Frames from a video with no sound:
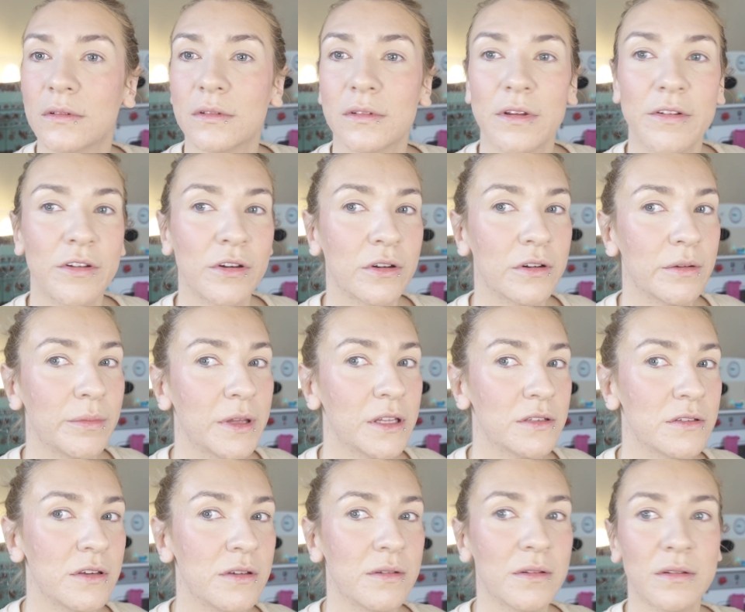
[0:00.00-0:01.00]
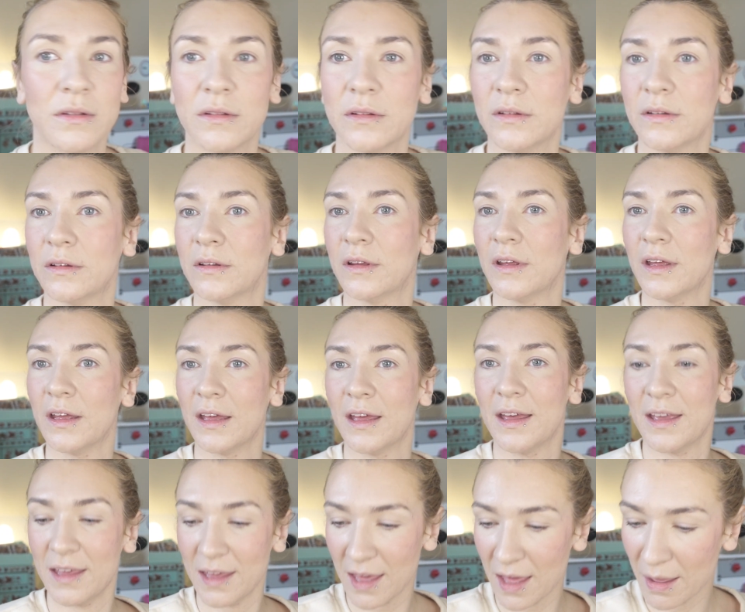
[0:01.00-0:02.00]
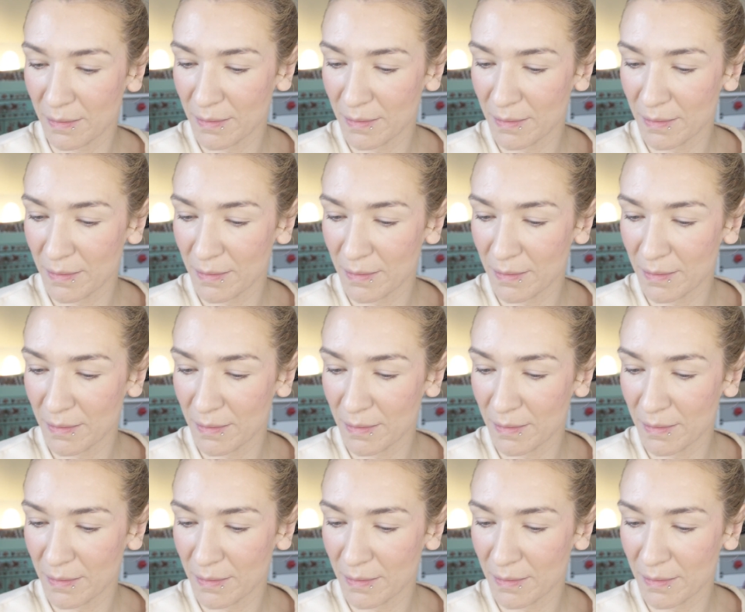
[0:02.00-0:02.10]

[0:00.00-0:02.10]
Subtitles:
They've gone a bit too... yeah,